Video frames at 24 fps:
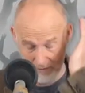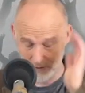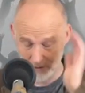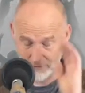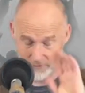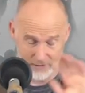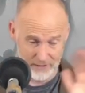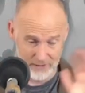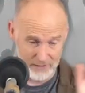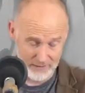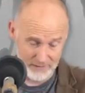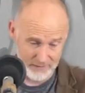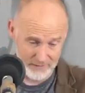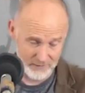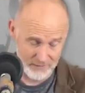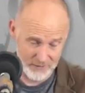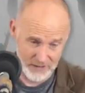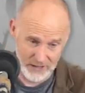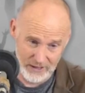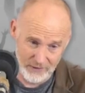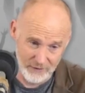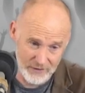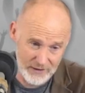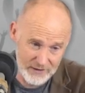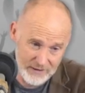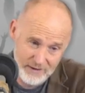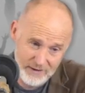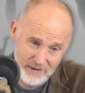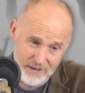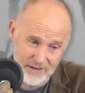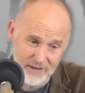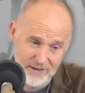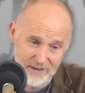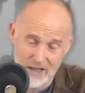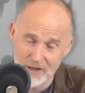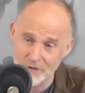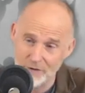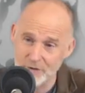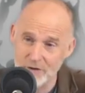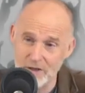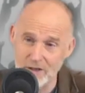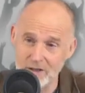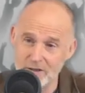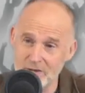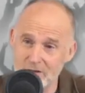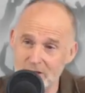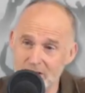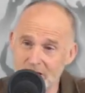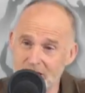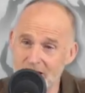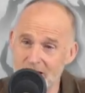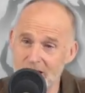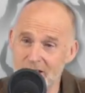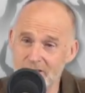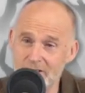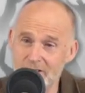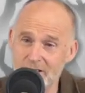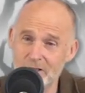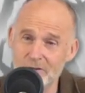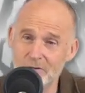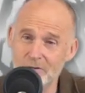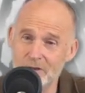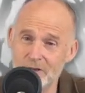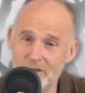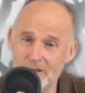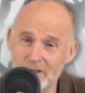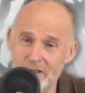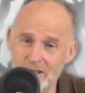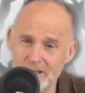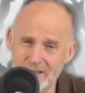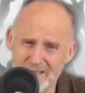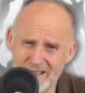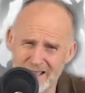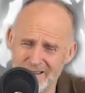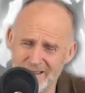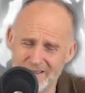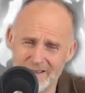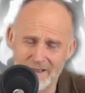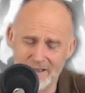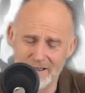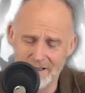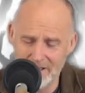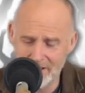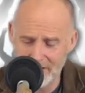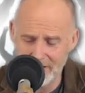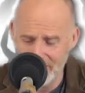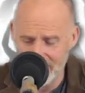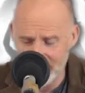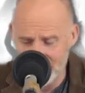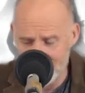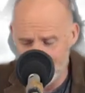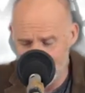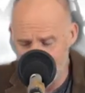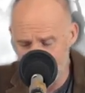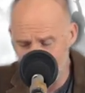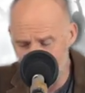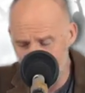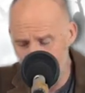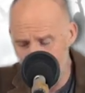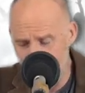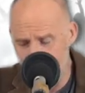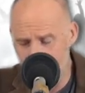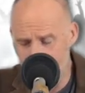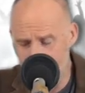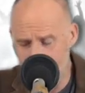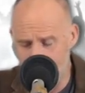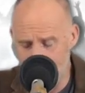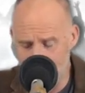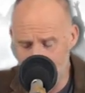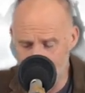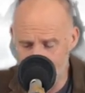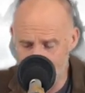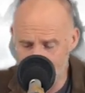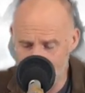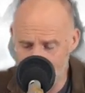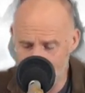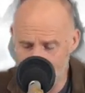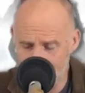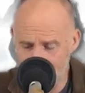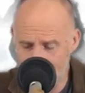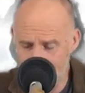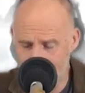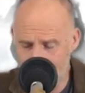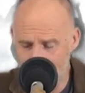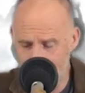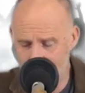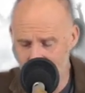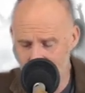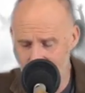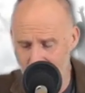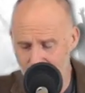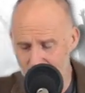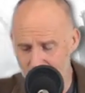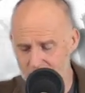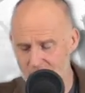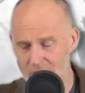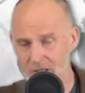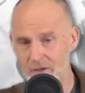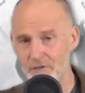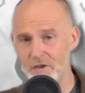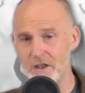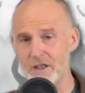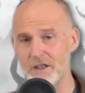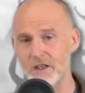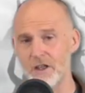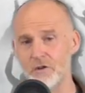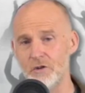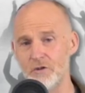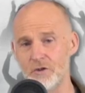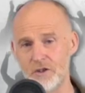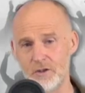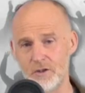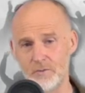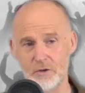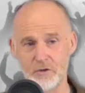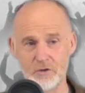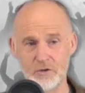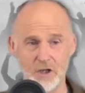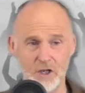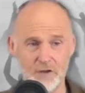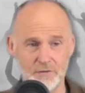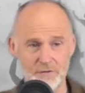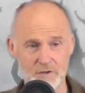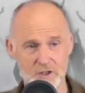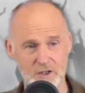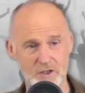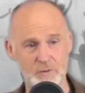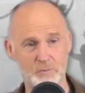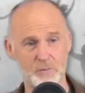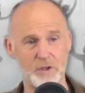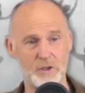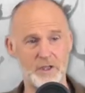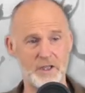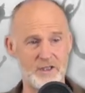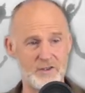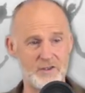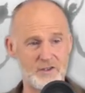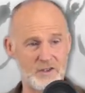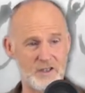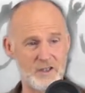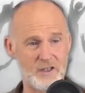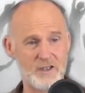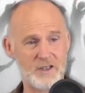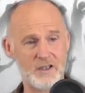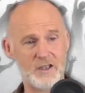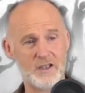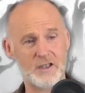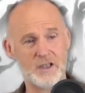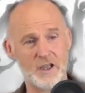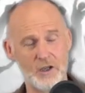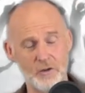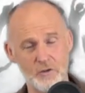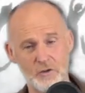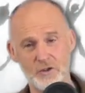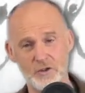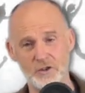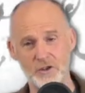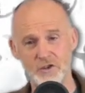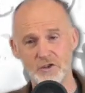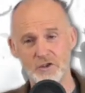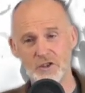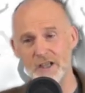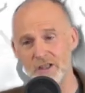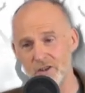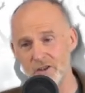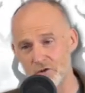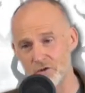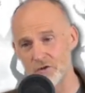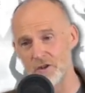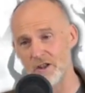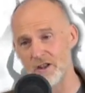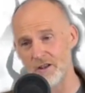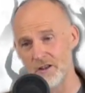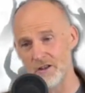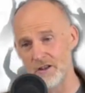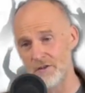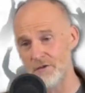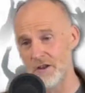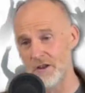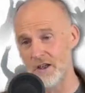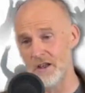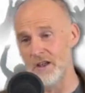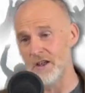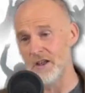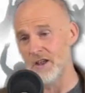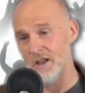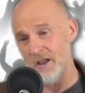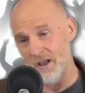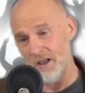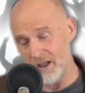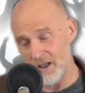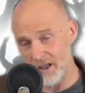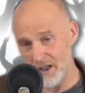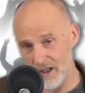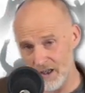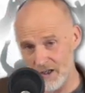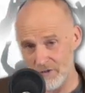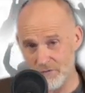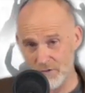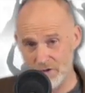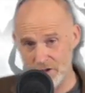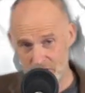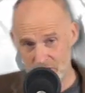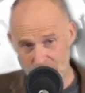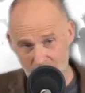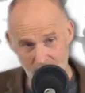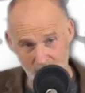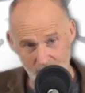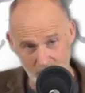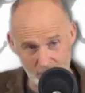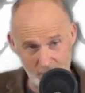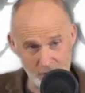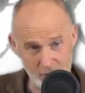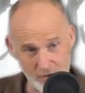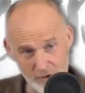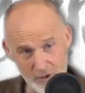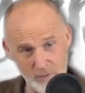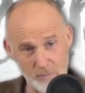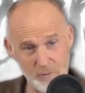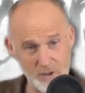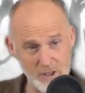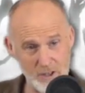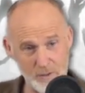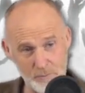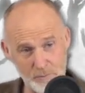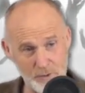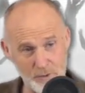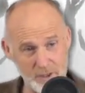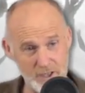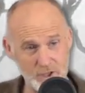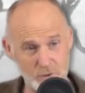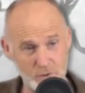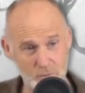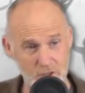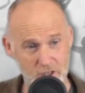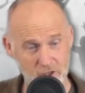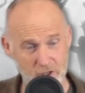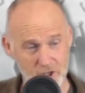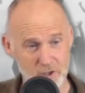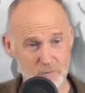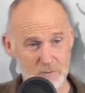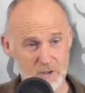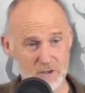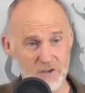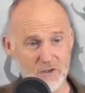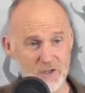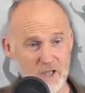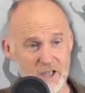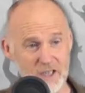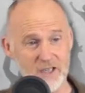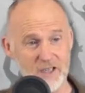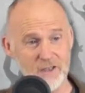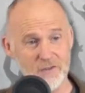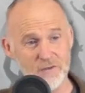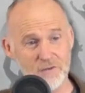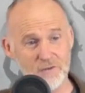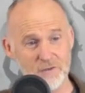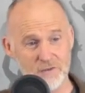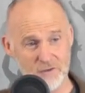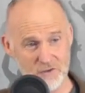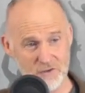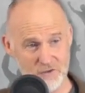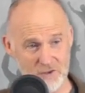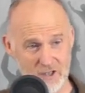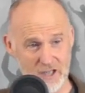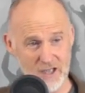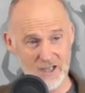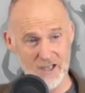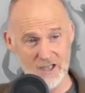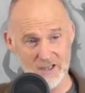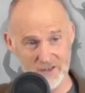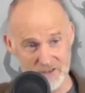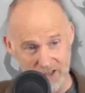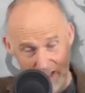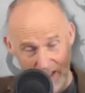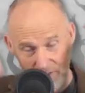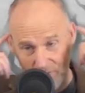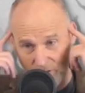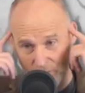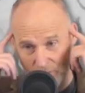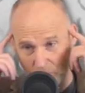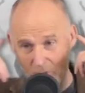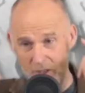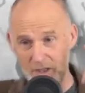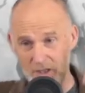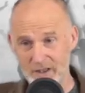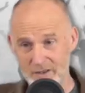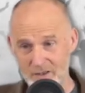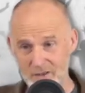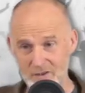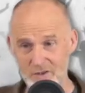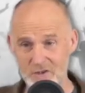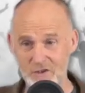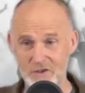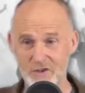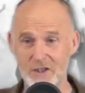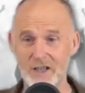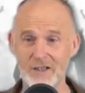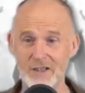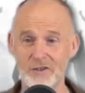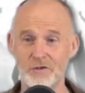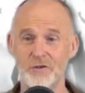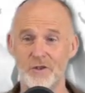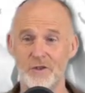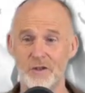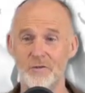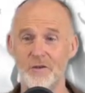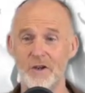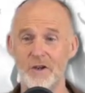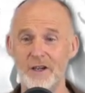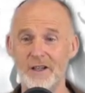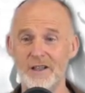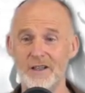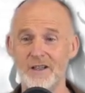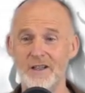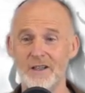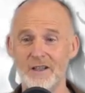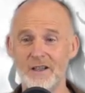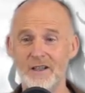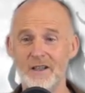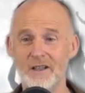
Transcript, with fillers: Look, David, he's after you. He's going to kill you. He can't. So off he goes. Now David goes to the most obvious place here. He goes to the sanctuary. If, if, there's ever going to be a place where you're going to be safe in David's mind, it's the sanctuary, right?